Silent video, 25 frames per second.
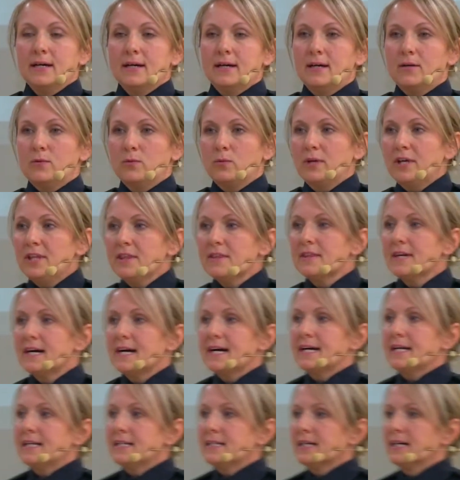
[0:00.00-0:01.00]
And with
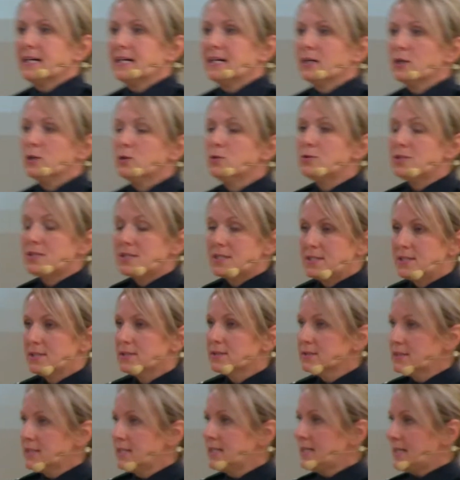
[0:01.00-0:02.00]
that, you
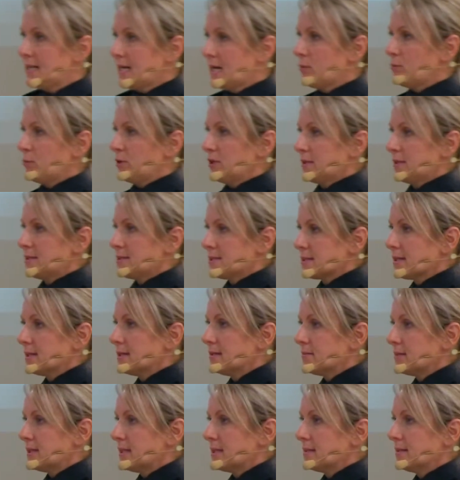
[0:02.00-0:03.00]
still need an ambulance
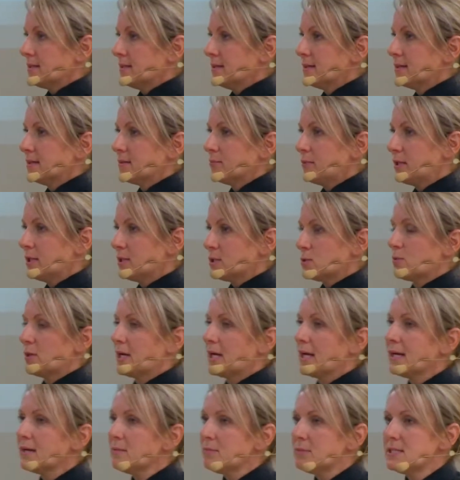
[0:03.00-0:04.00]
coming. Because what
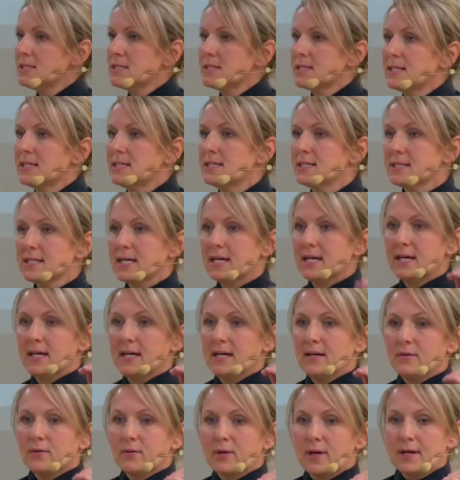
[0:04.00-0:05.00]
happens is,
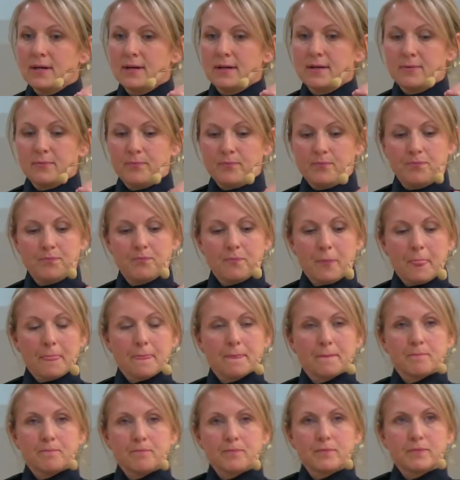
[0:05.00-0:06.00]
the
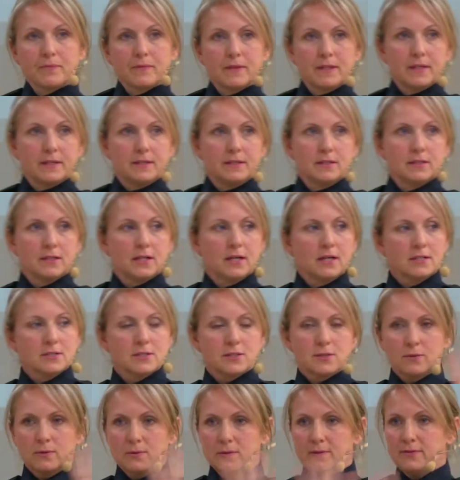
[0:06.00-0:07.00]

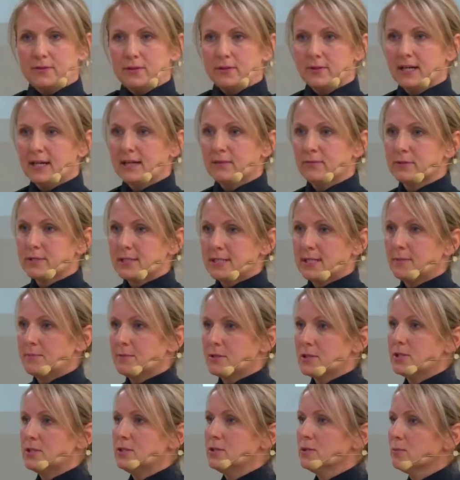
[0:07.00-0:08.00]
naloxone, if you were to have
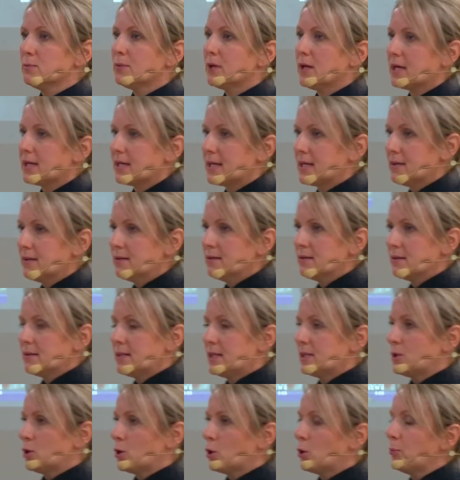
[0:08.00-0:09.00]
receptors in your body
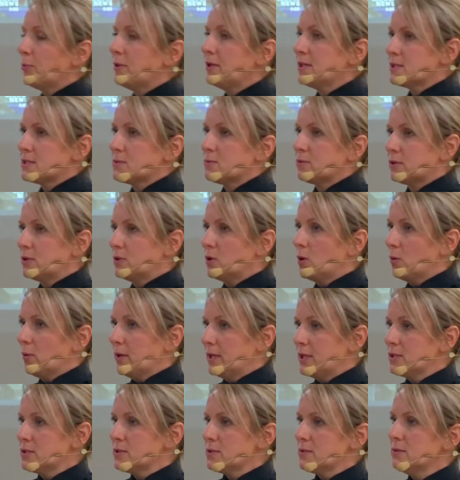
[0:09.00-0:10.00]
that the opiates would go
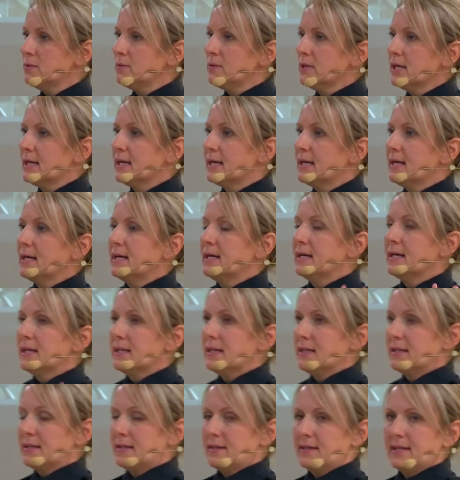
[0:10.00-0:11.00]
into,
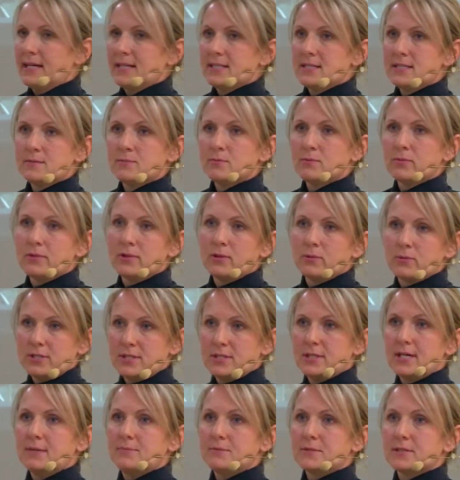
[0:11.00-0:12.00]
that's the
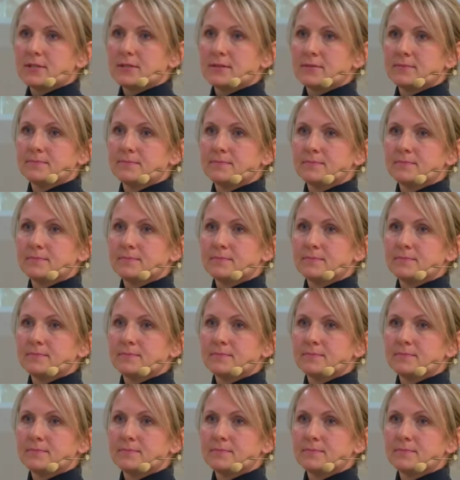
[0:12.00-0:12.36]
receptor.